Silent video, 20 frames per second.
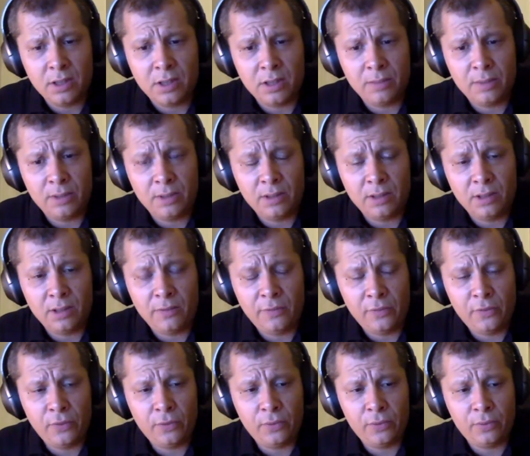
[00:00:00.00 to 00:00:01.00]
I mean, if
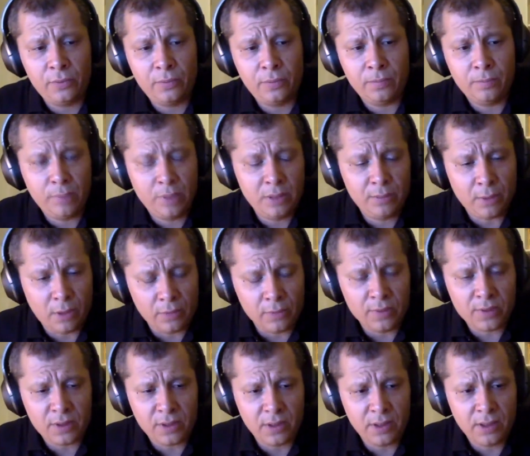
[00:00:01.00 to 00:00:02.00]
Beam
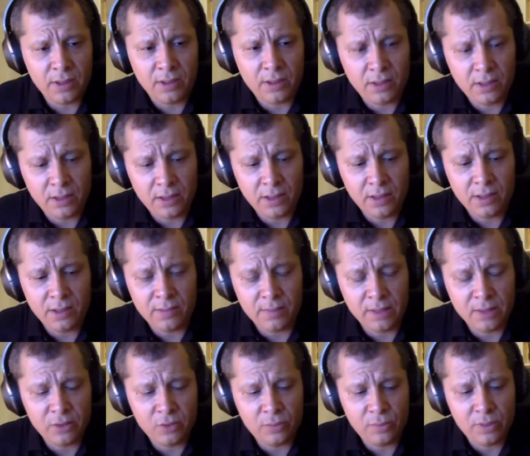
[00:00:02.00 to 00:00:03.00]
obviously is
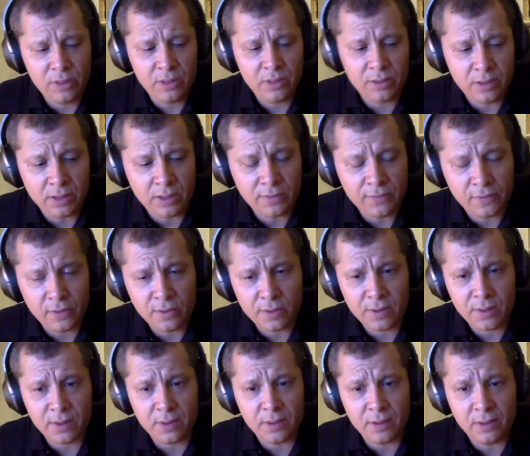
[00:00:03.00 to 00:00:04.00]
meant to be at
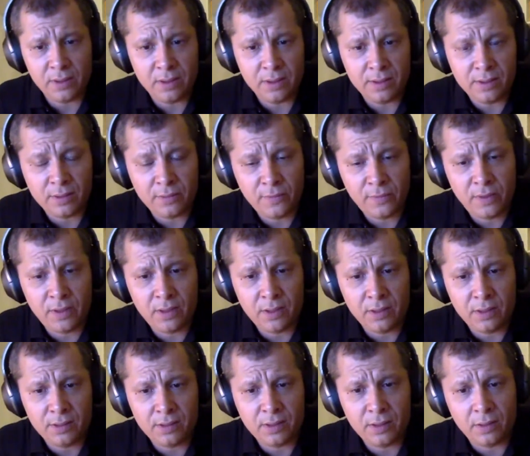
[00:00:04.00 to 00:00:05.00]
first an SOV,
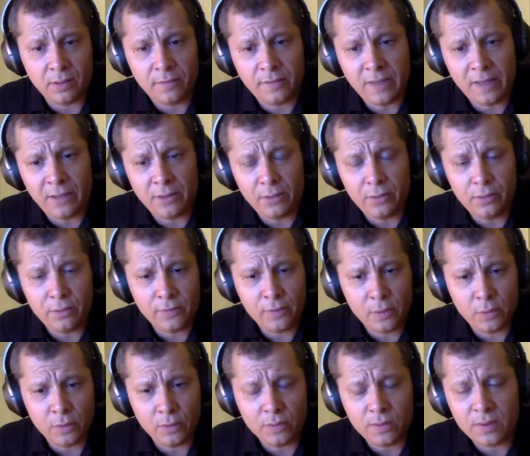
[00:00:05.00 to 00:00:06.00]
a store value, of
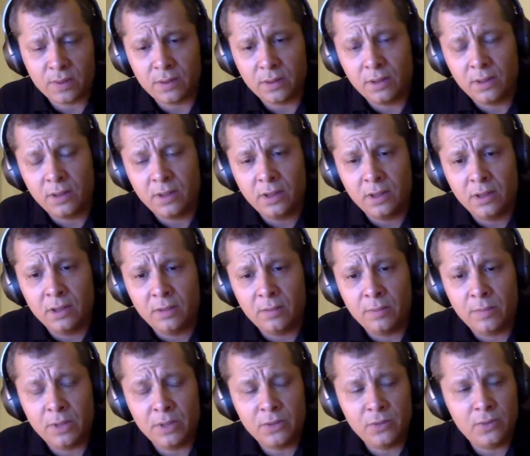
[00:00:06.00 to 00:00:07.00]
course.
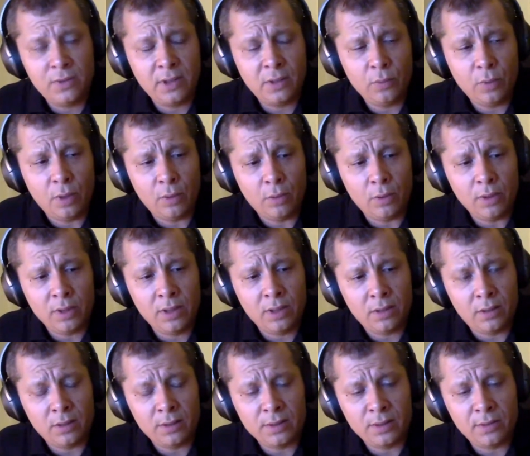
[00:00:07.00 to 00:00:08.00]
But today we're
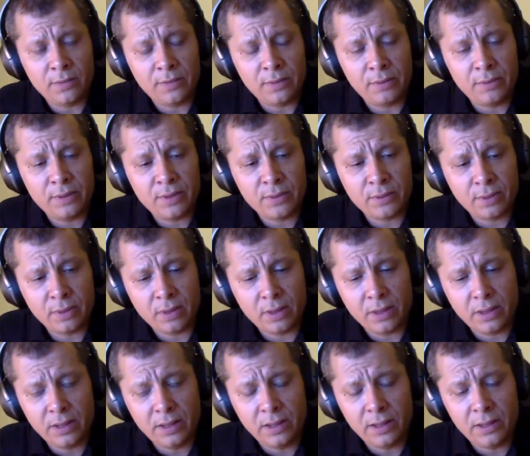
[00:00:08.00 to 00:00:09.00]
working also very
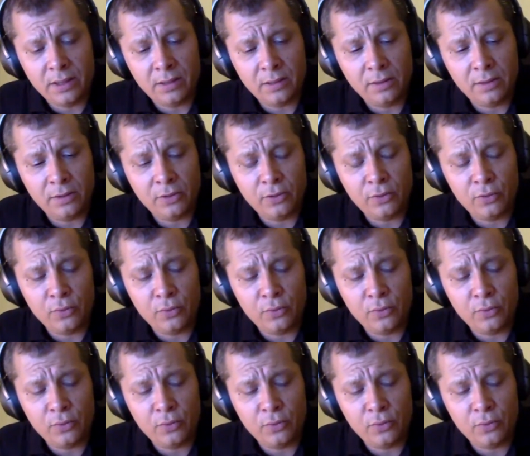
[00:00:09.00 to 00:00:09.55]
strongly in order